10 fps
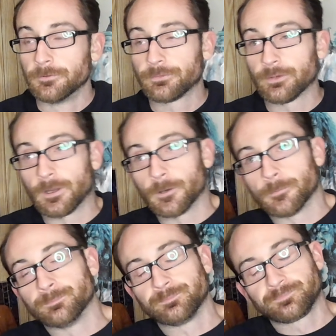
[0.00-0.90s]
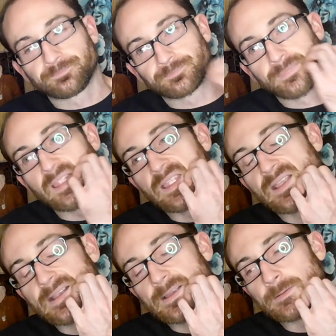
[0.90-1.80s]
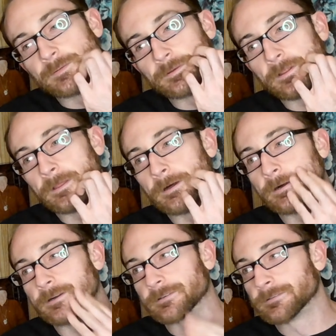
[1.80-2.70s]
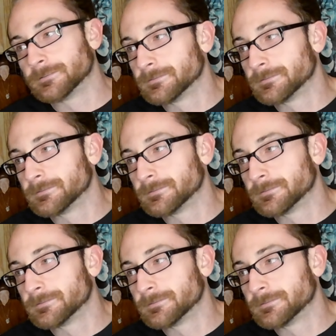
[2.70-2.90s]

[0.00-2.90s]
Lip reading: So, going along,